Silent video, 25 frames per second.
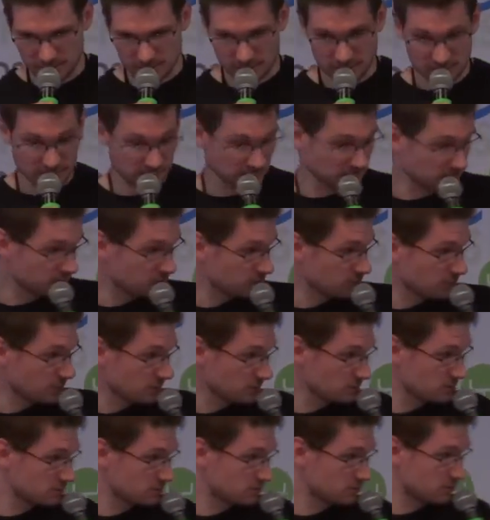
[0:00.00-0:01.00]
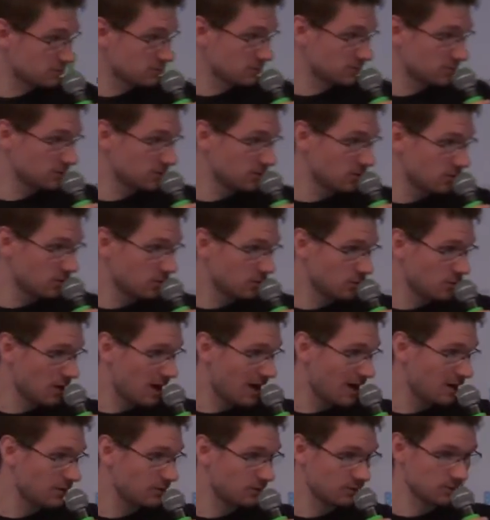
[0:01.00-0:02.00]
So if you want to know
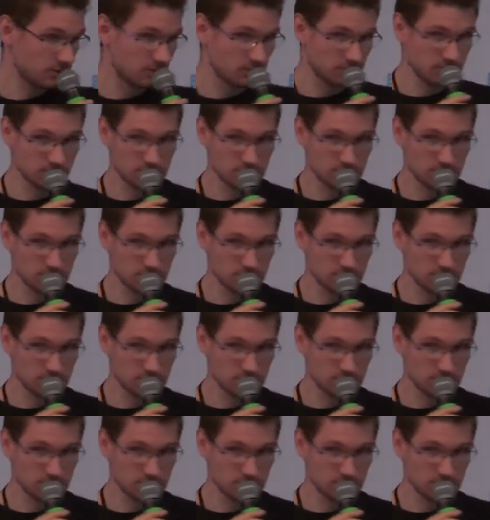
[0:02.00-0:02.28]
how